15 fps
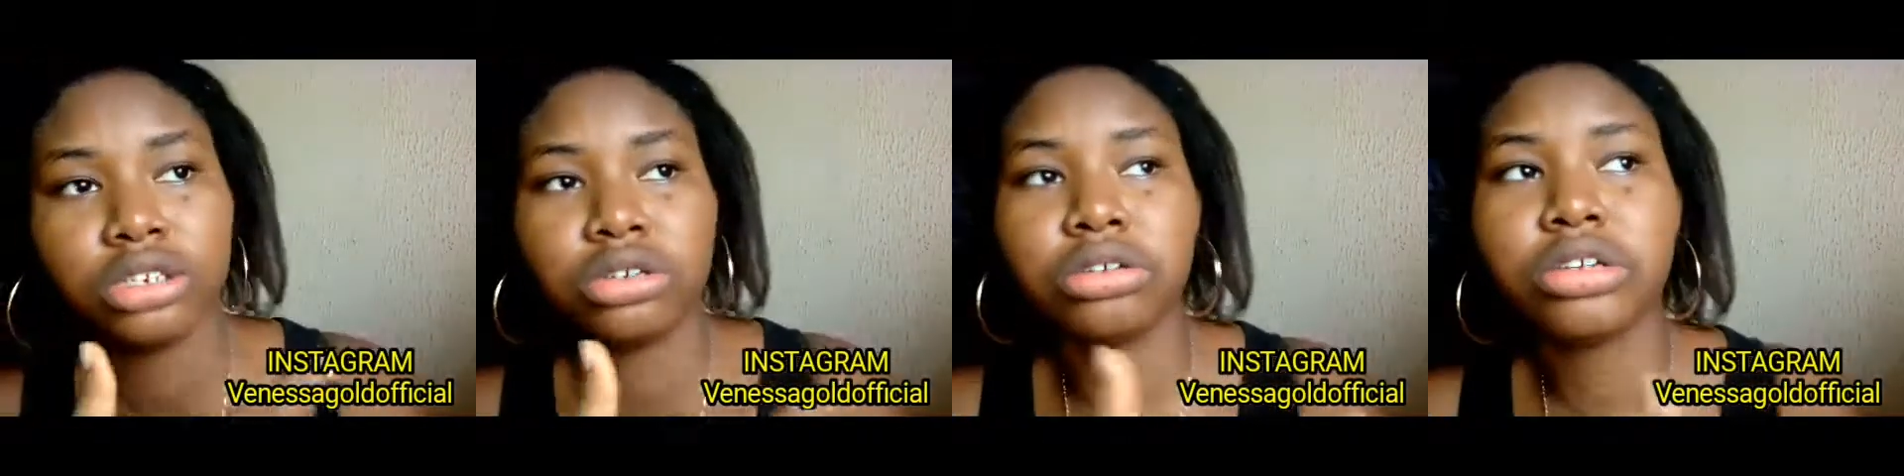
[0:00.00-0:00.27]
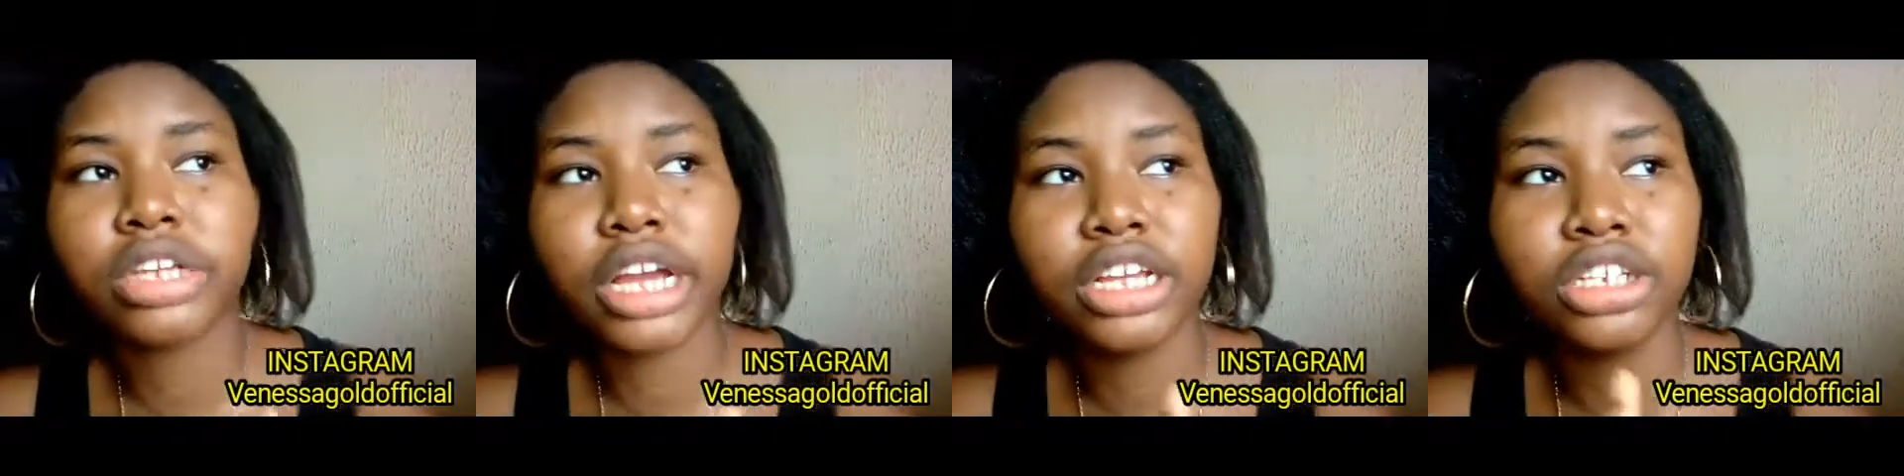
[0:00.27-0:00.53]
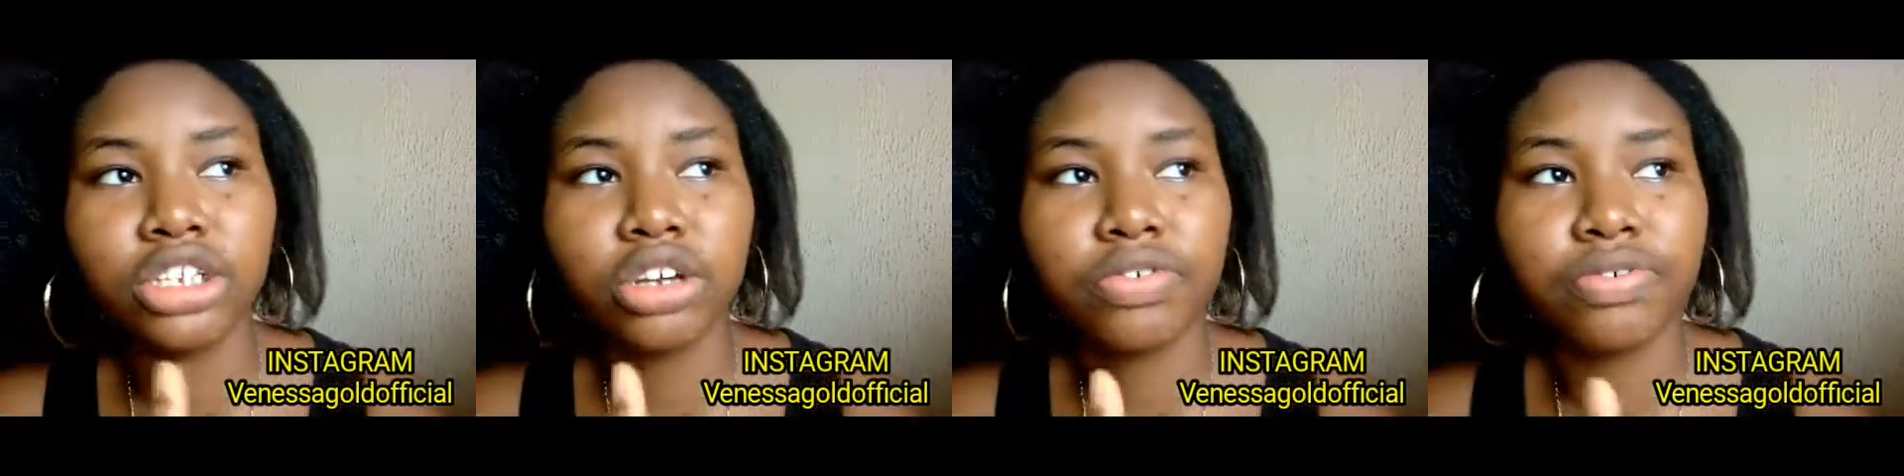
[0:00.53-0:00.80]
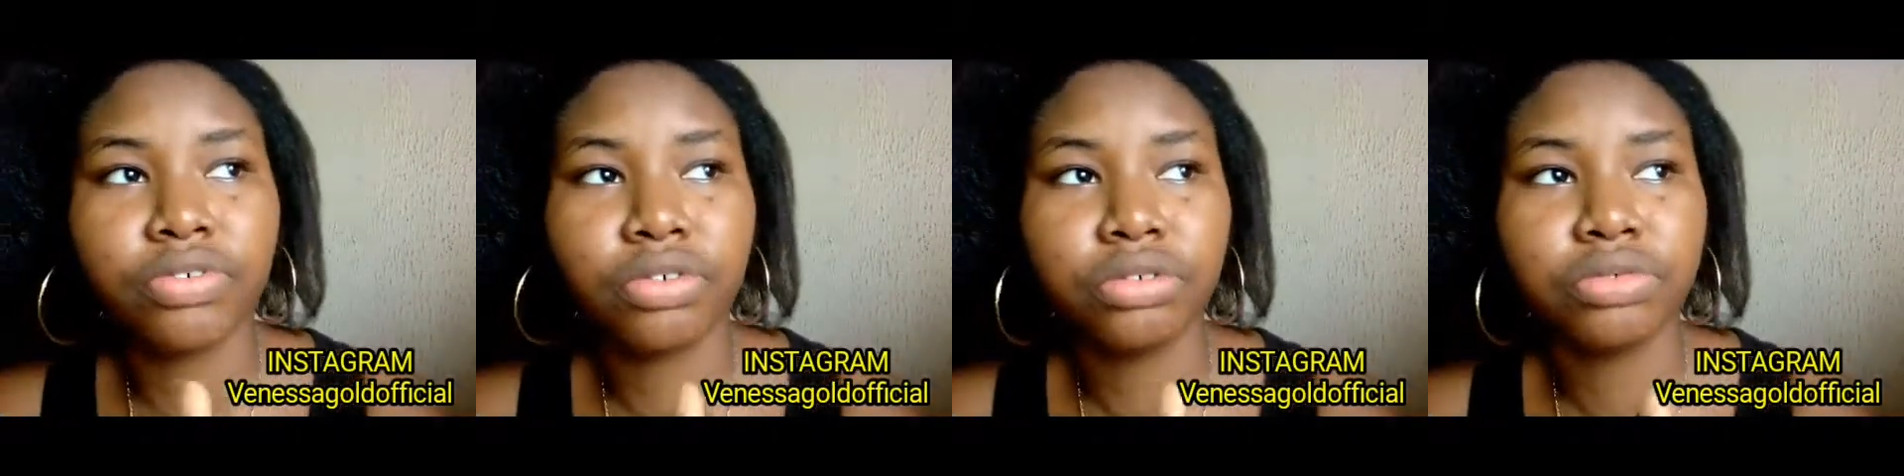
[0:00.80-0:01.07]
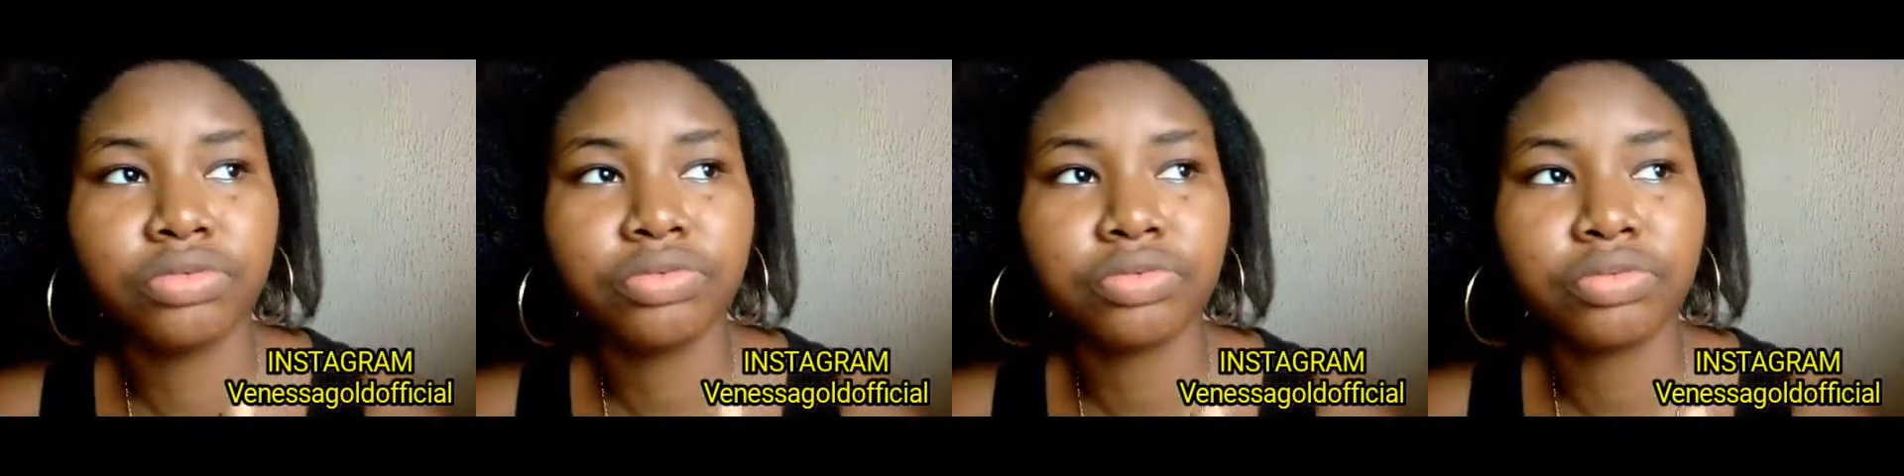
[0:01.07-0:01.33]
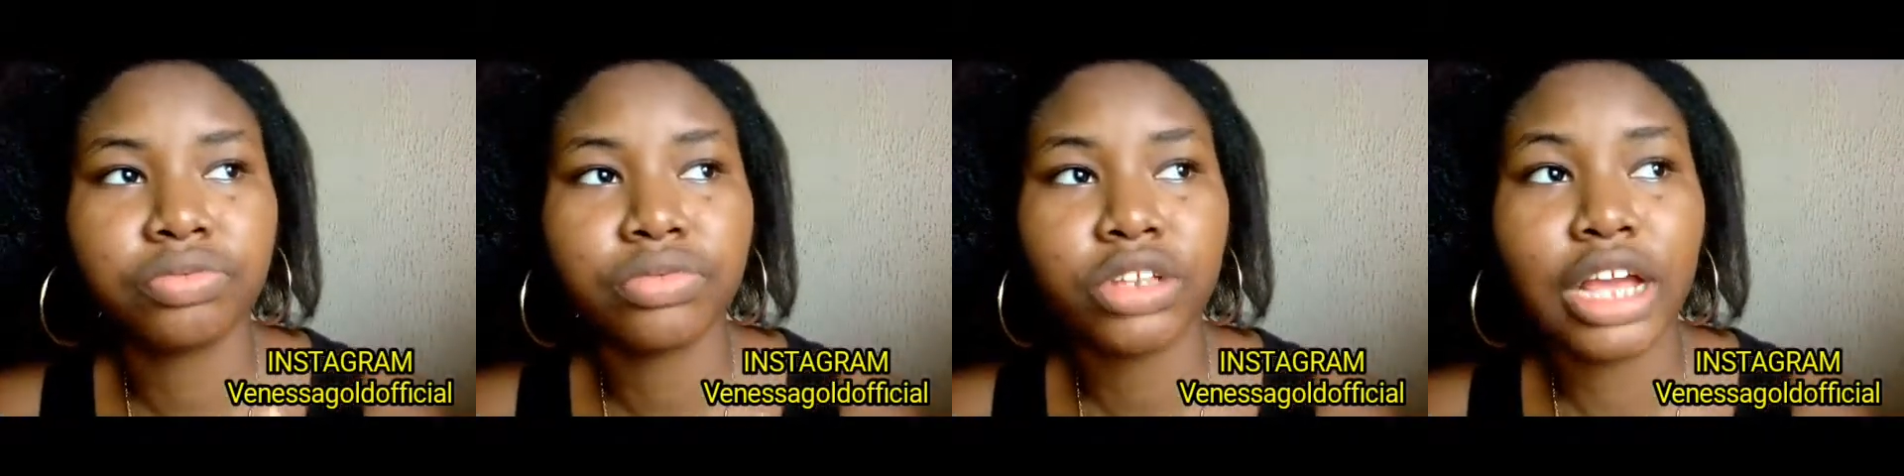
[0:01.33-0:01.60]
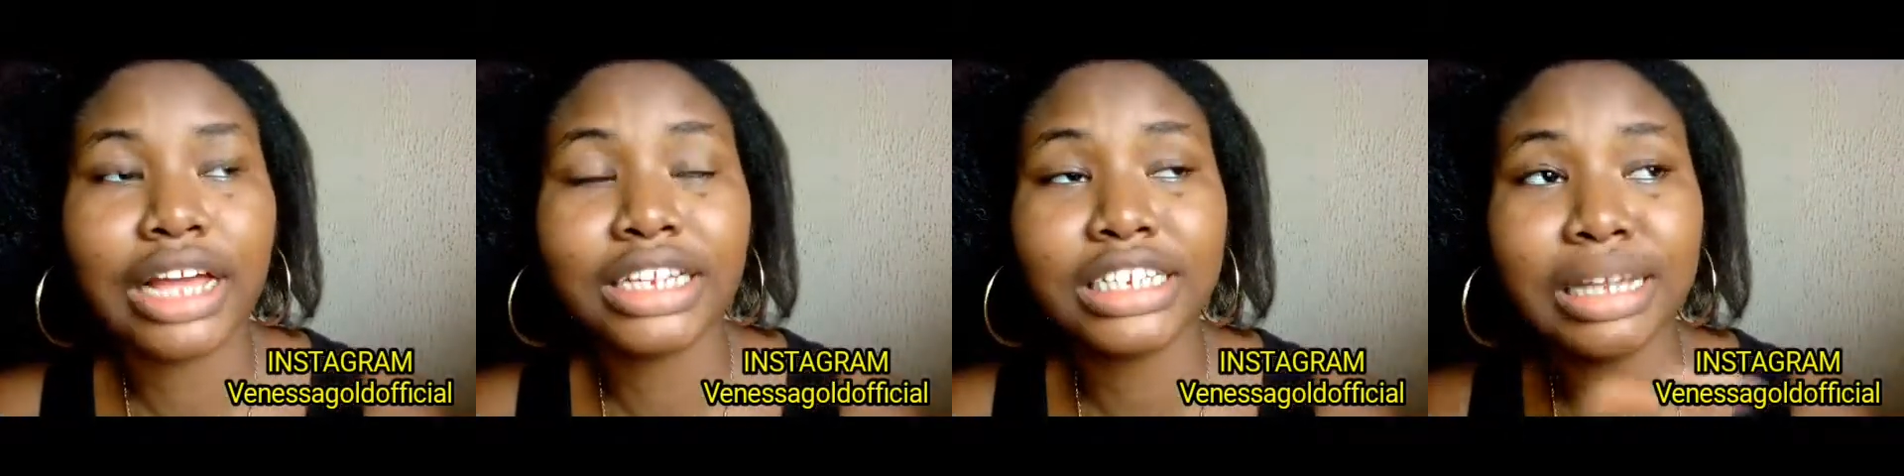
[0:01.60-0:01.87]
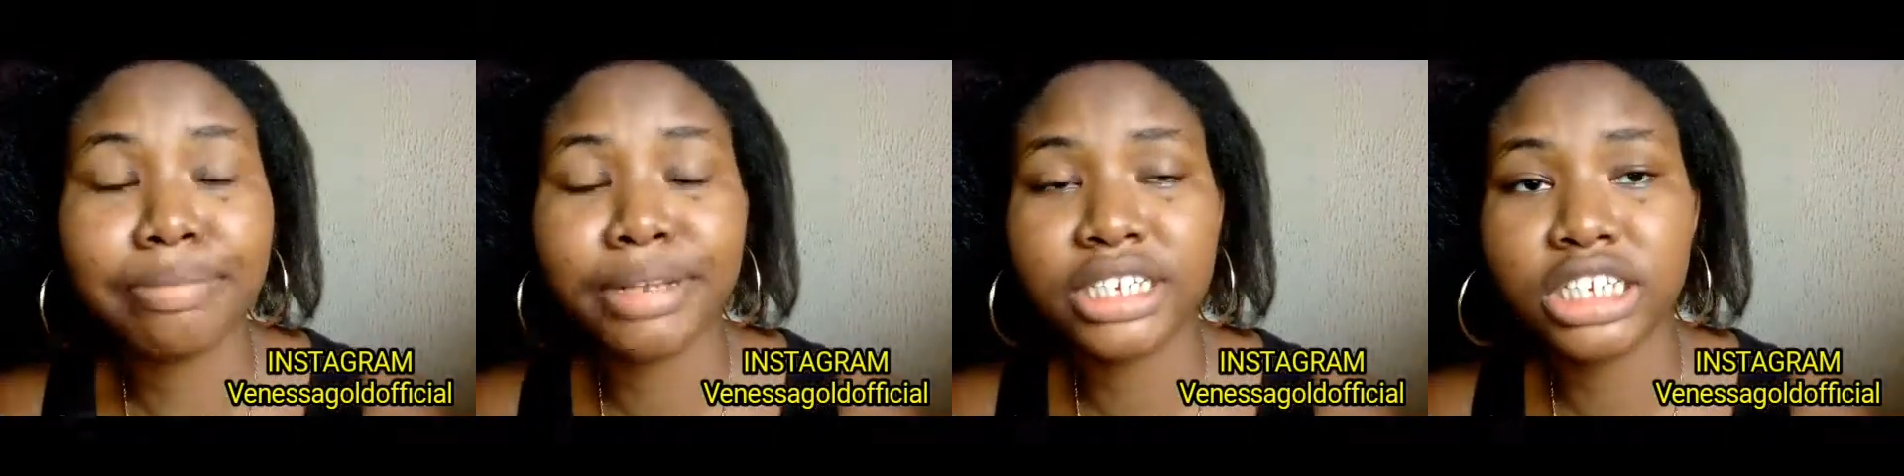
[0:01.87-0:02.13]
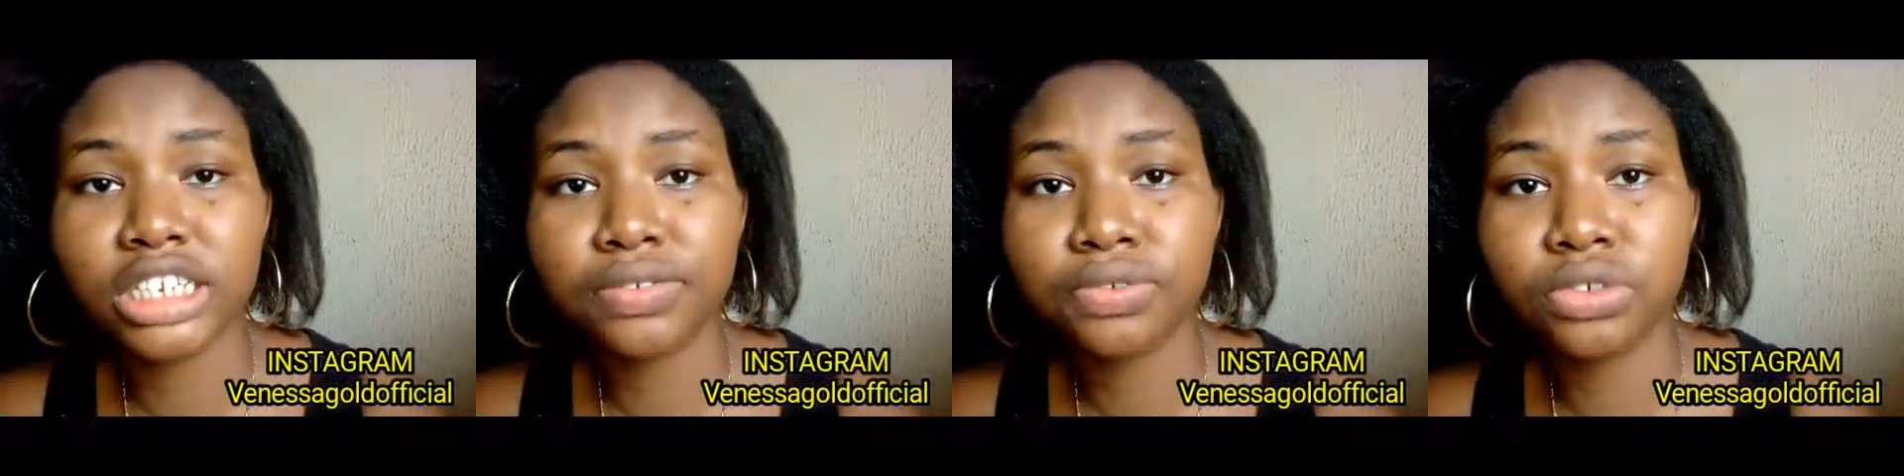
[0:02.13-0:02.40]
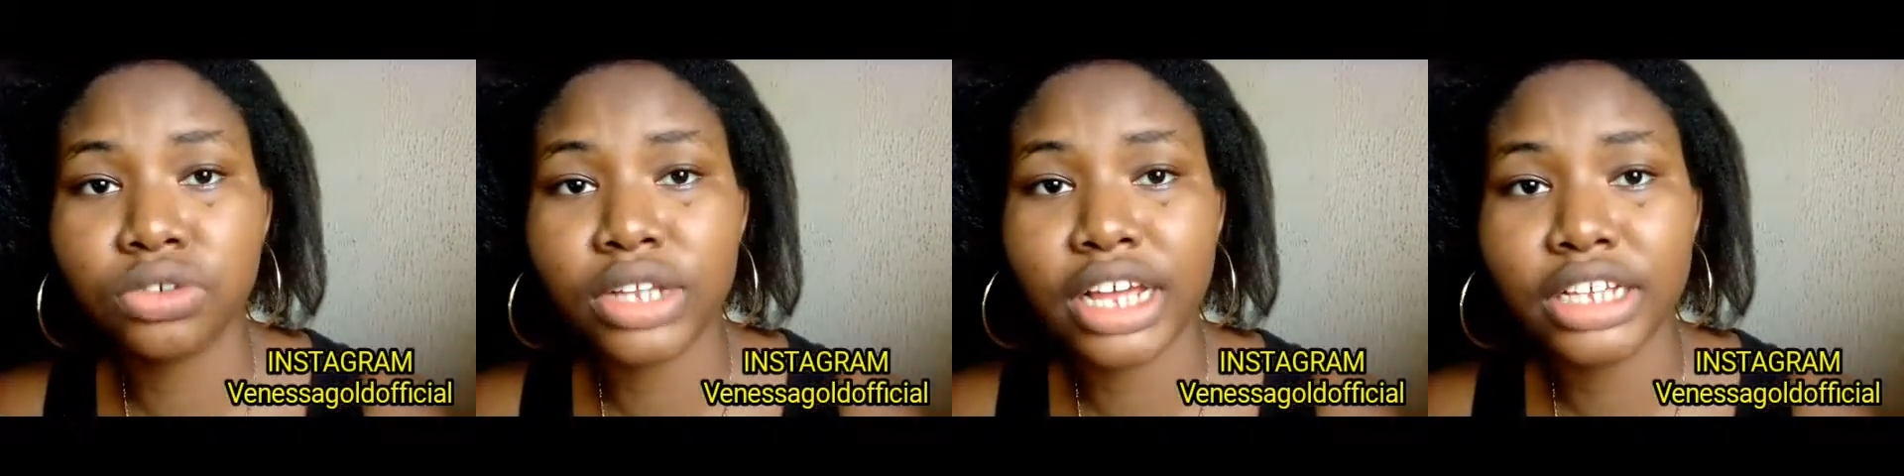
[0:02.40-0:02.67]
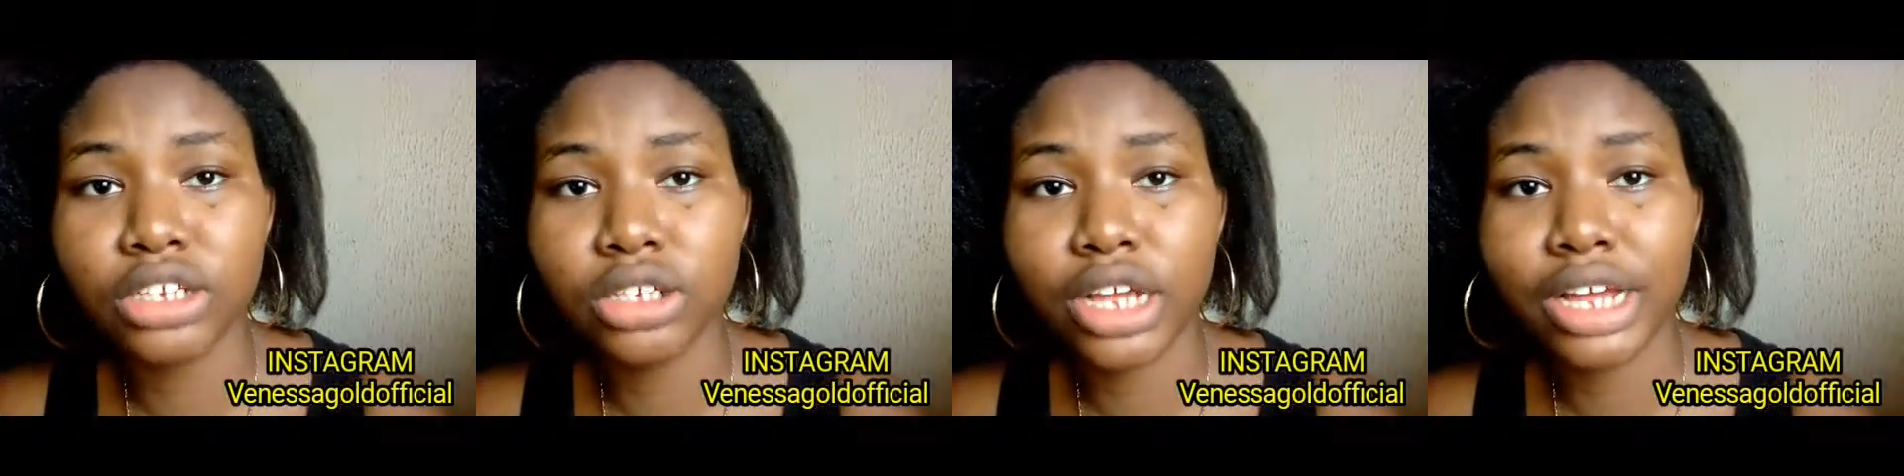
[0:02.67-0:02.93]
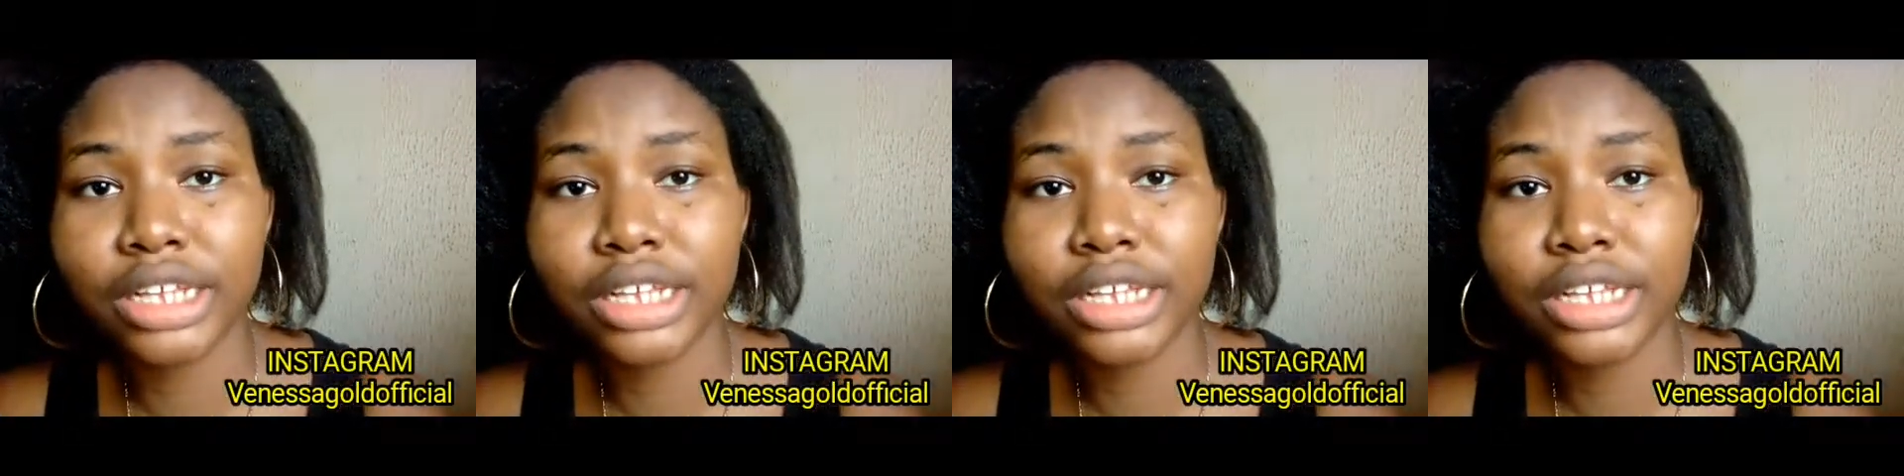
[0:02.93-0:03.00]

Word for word: So you can use your phone, another person's phone, and,